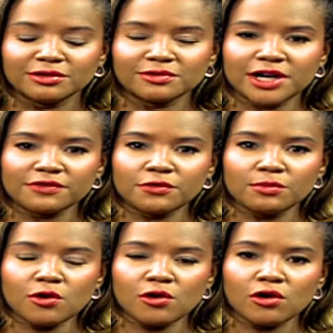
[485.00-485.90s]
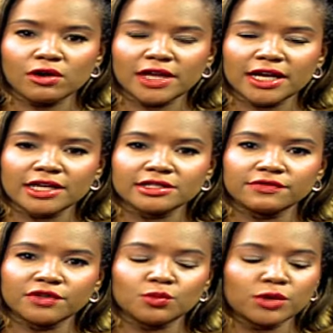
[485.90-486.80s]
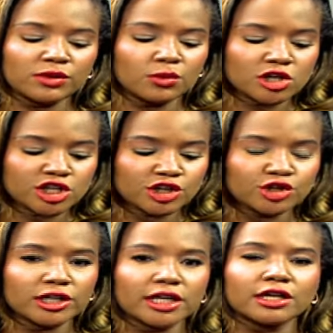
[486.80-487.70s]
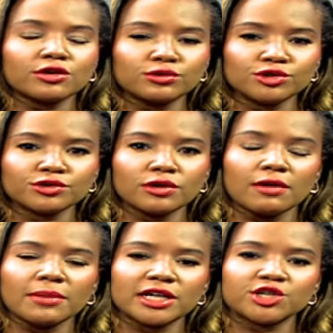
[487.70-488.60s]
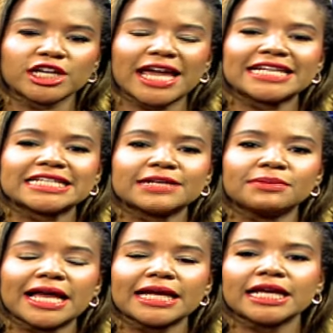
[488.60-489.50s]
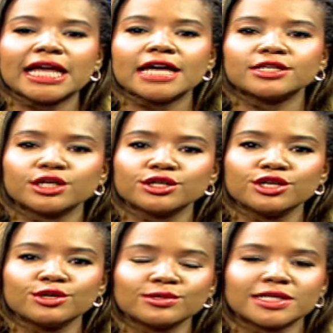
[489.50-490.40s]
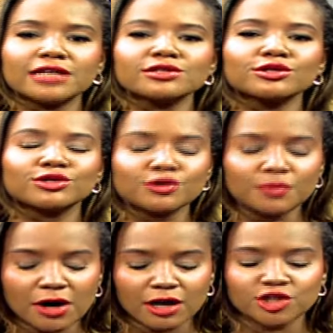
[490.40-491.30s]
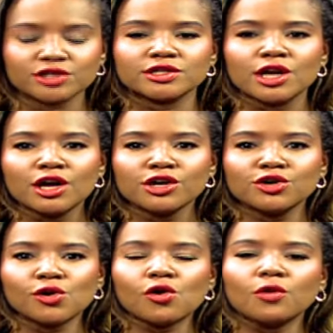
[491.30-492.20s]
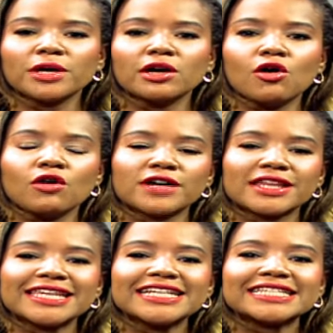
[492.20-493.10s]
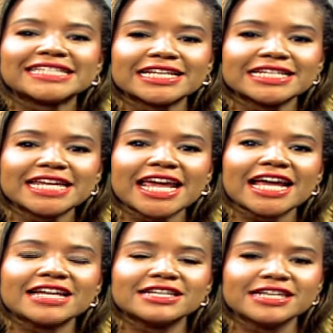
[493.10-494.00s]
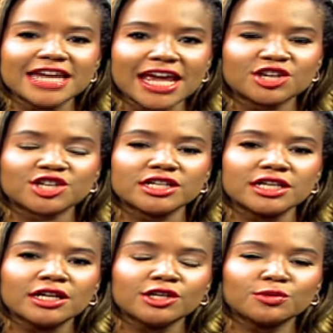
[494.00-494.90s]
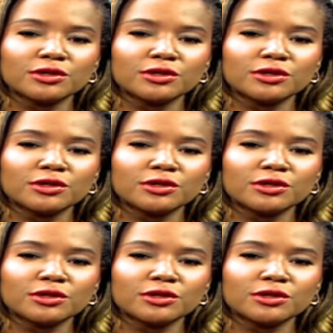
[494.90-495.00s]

All right, for more on that interview with Washington Gikunju, our managing editor, planning and news desk, do purchase your copy of the Sunday Nation.